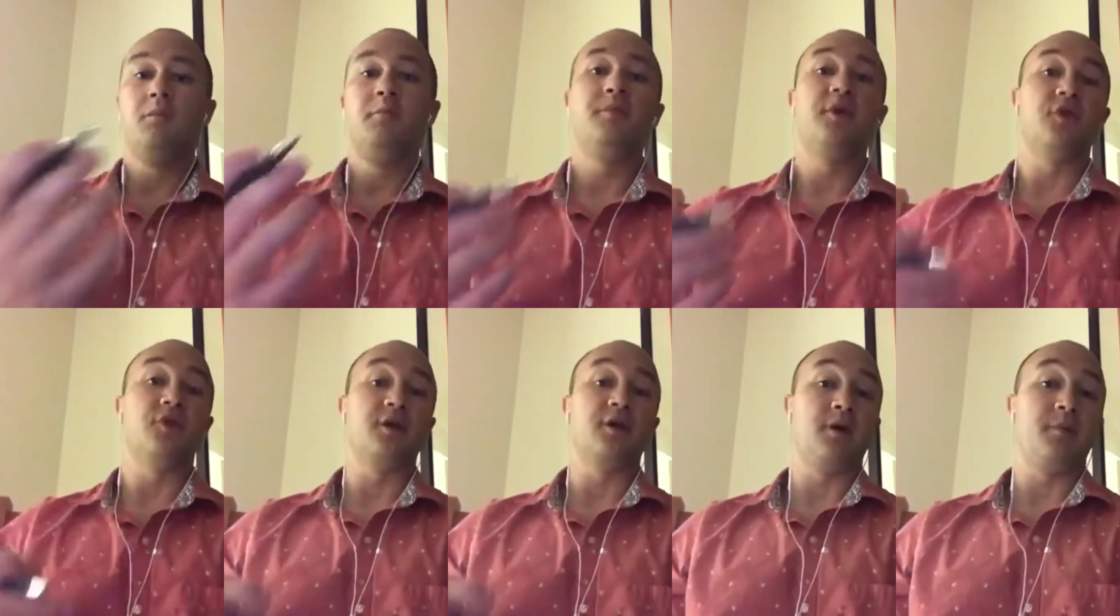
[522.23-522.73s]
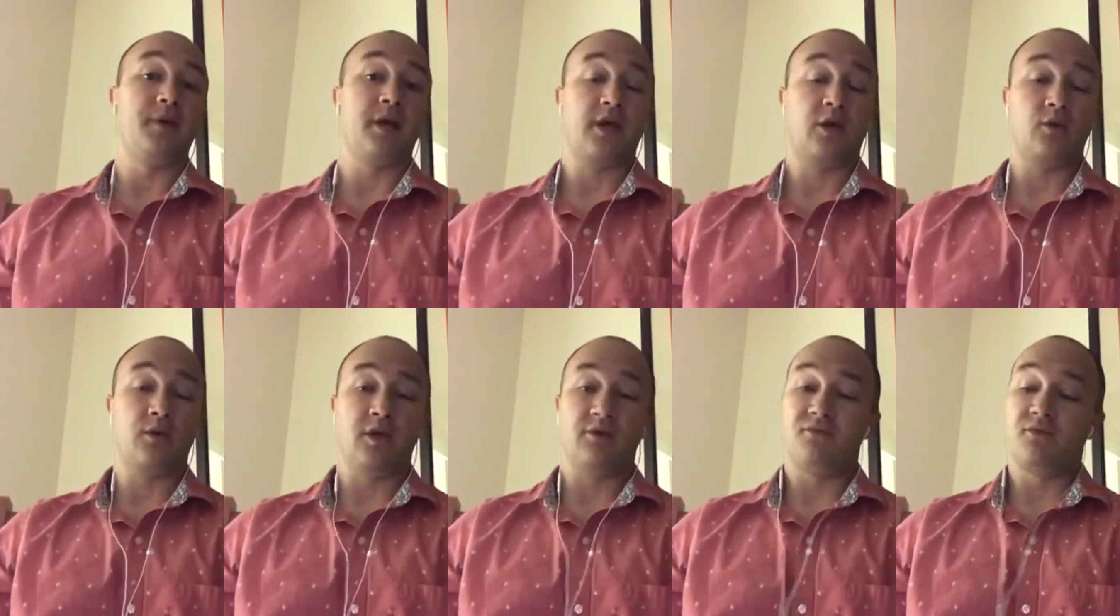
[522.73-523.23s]
building up
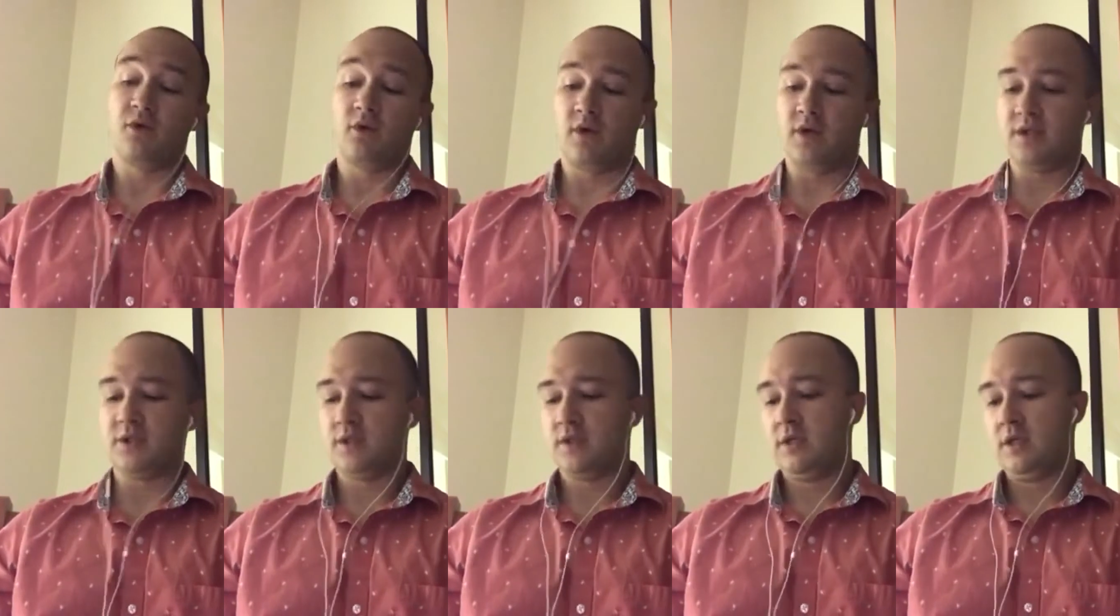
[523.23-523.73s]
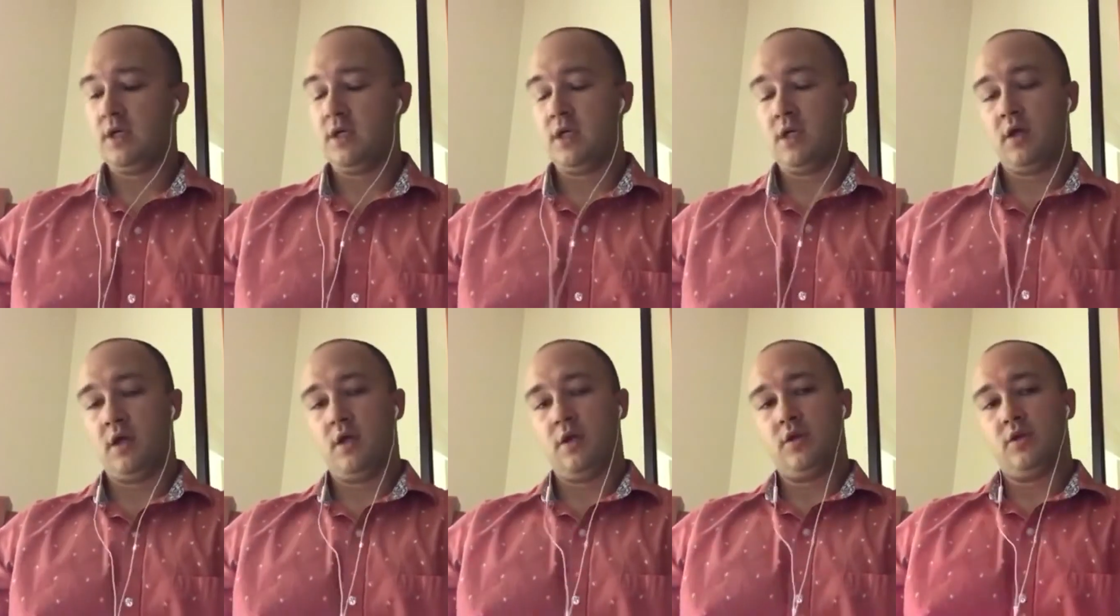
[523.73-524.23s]
equity for us.
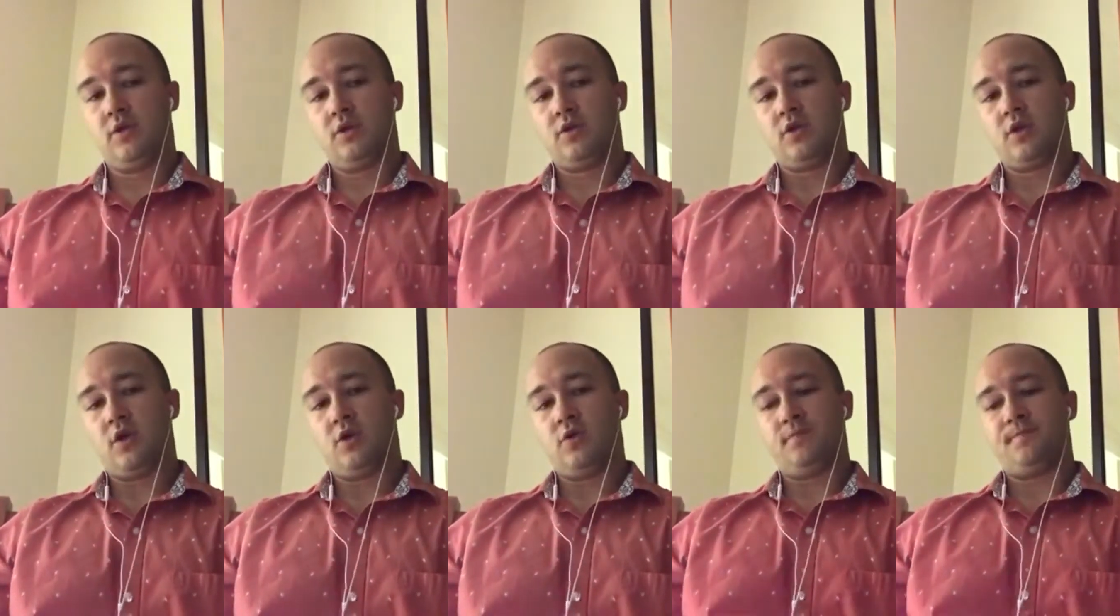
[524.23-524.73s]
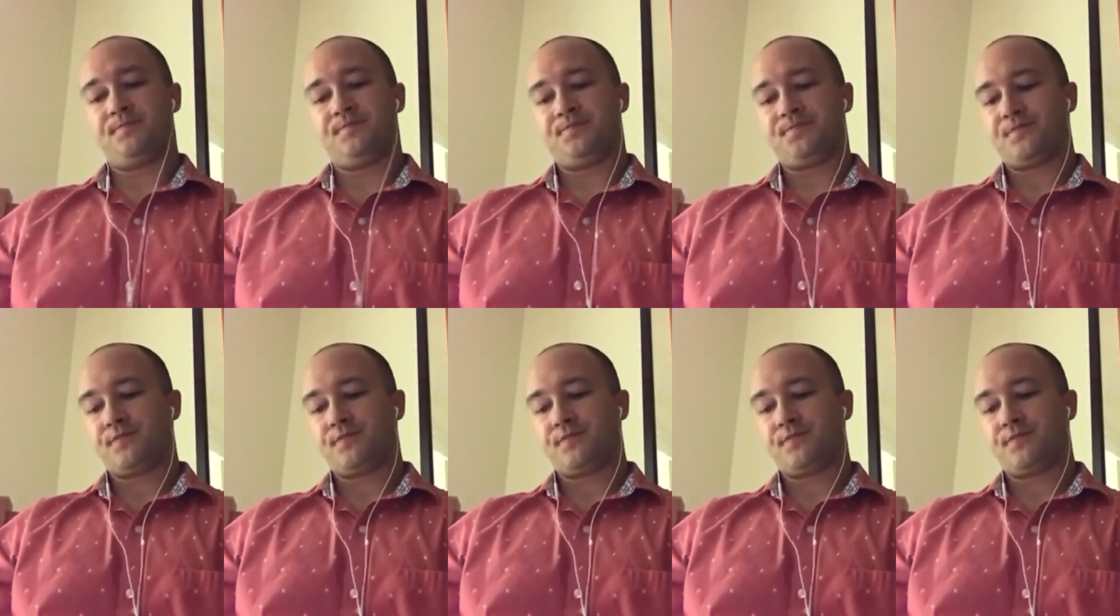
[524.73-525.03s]
So,